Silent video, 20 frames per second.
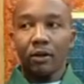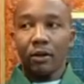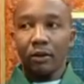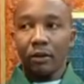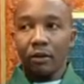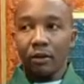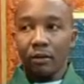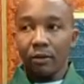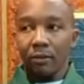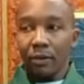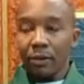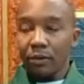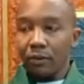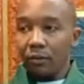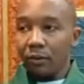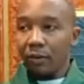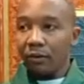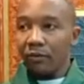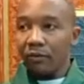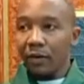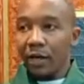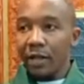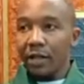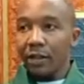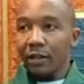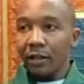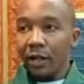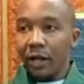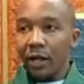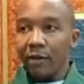But do we find
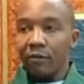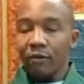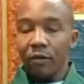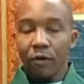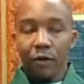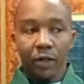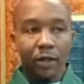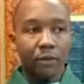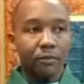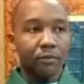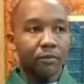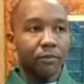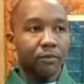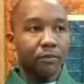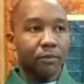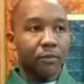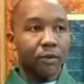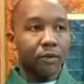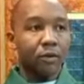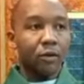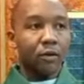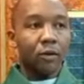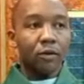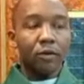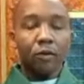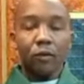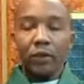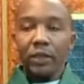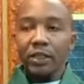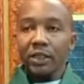time for him? Do
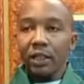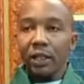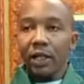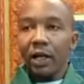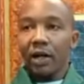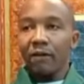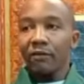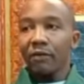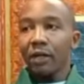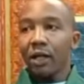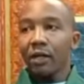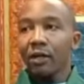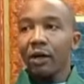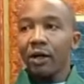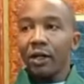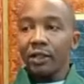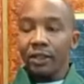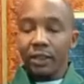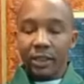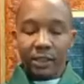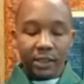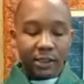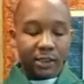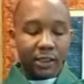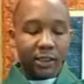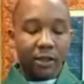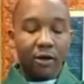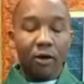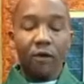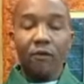we still have that
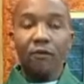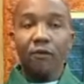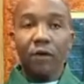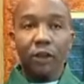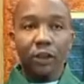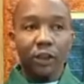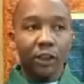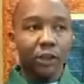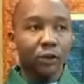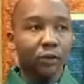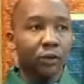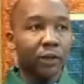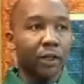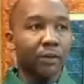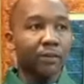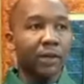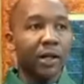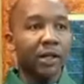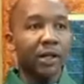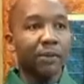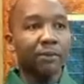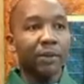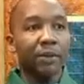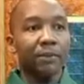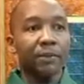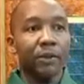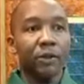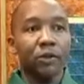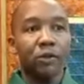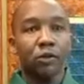urgency of rushing to him like the
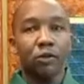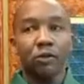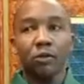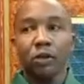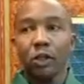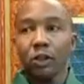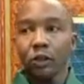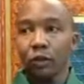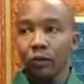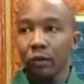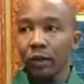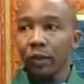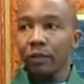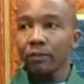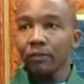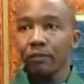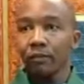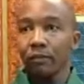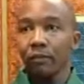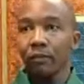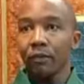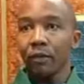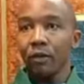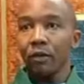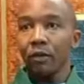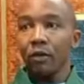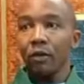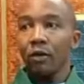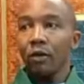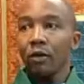people used to rush to him?
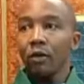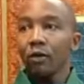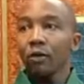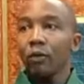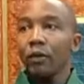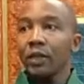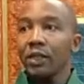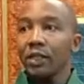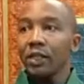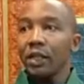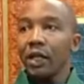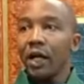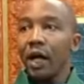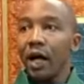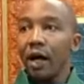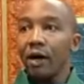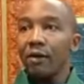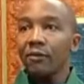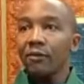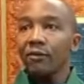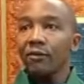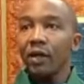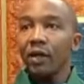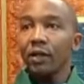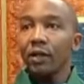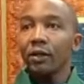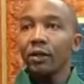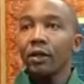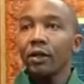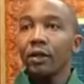Do we still have
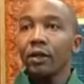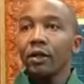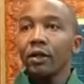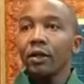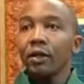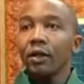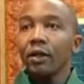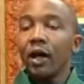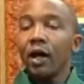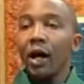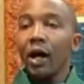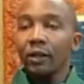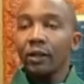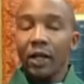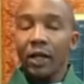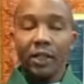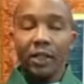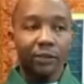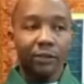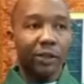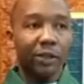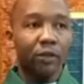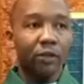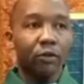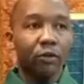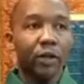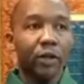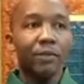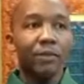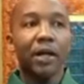that attachment to
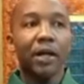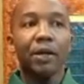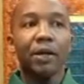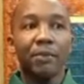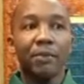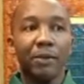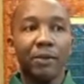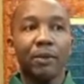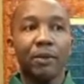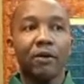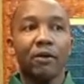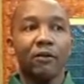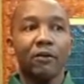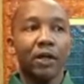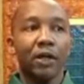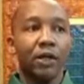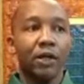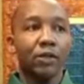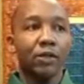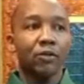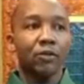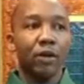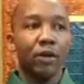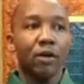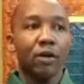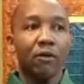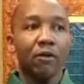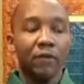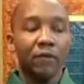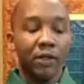him like the people of
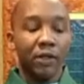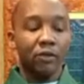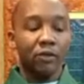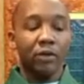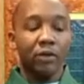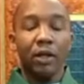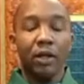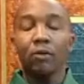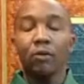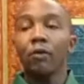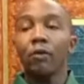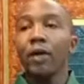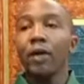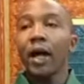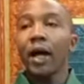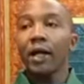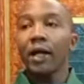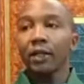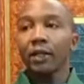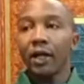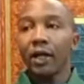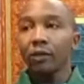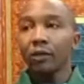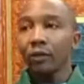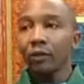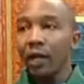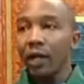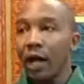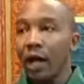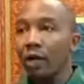Israel who were attached to
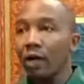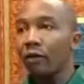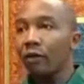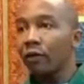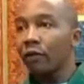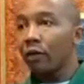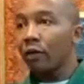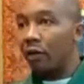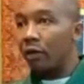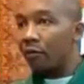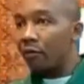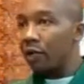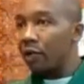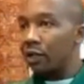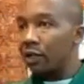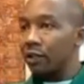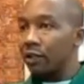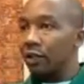the Ark of the Covenant?